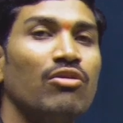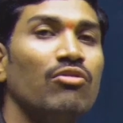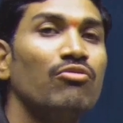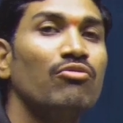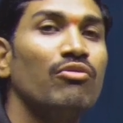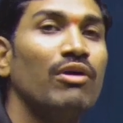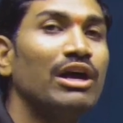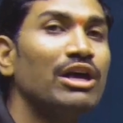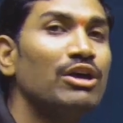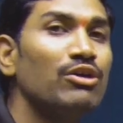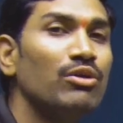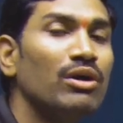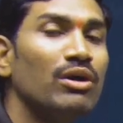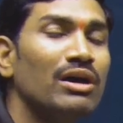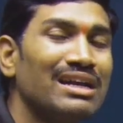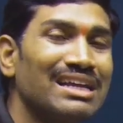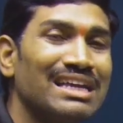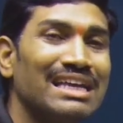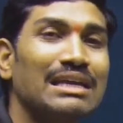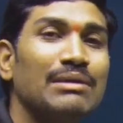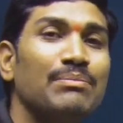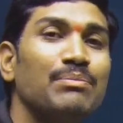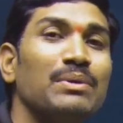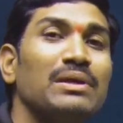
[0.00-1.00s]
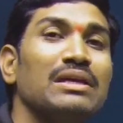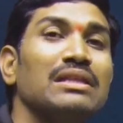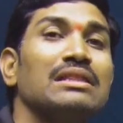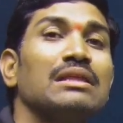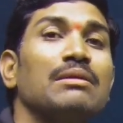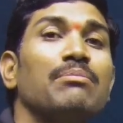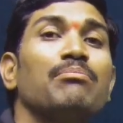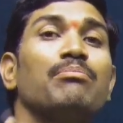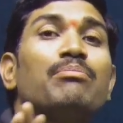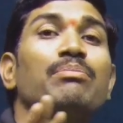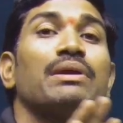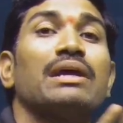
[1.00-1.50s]
why you are keeping the
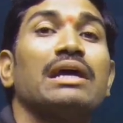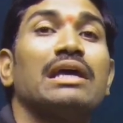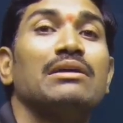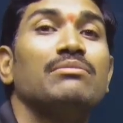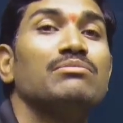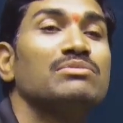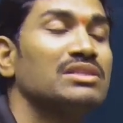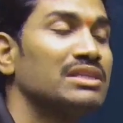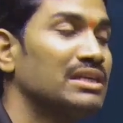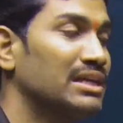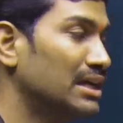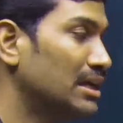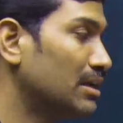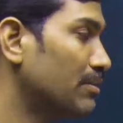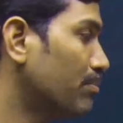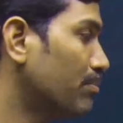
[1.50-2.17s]
primes here?